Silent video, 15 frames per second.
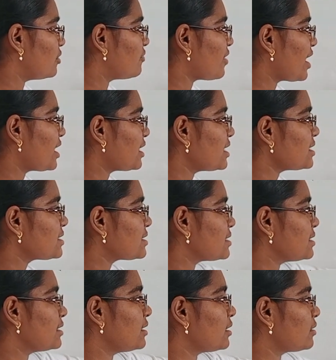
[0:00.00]
varies.
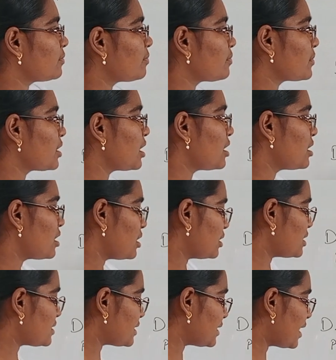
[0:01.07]

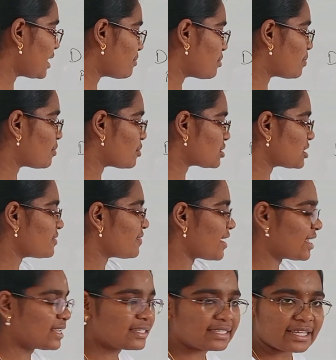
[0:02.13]
This indirect proportion
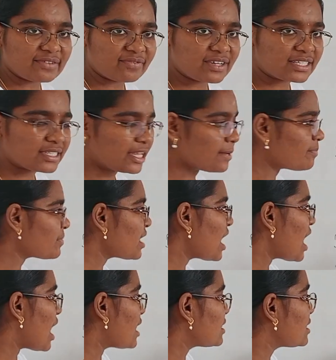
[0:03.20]
varies inversely
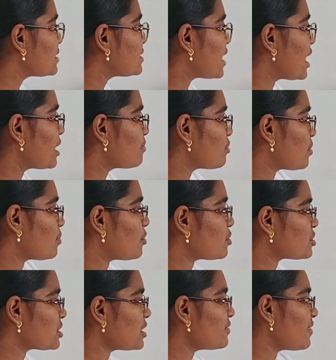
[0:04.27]
and this direct
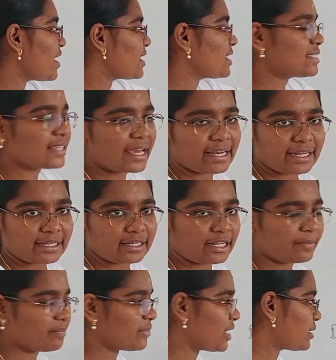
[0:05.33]
proportion varies
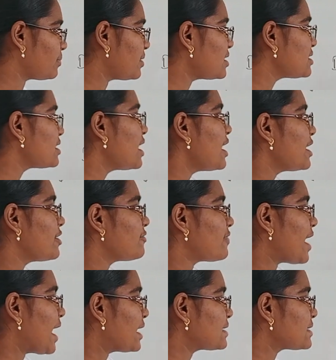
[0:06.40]
directly. That means if
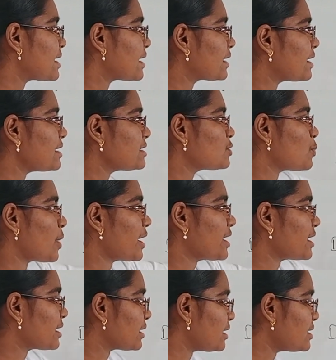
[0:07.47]
x increase, y
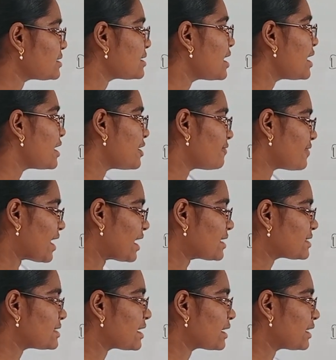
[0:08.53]
increase. If
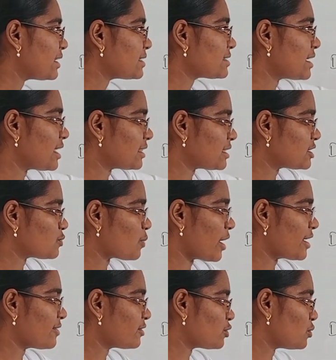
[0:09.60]
x decrease, this
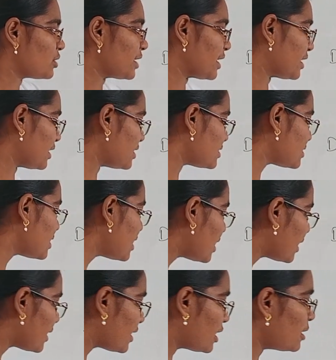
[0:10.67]
y too decrease.
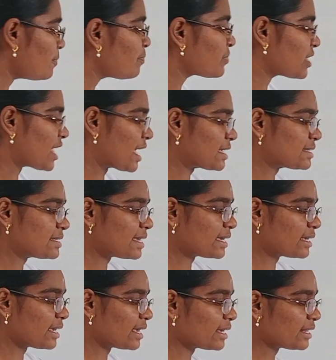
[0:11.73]
Here x
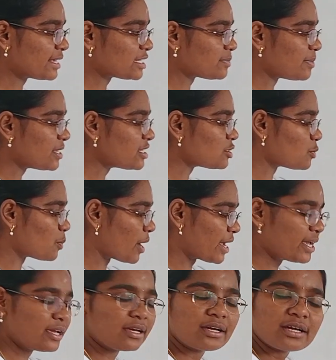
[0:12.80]
increase means
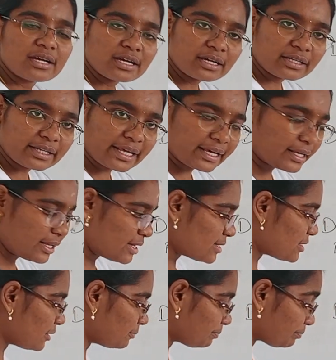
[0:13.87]
y
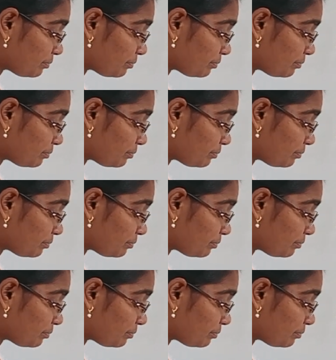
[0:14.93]
decrease.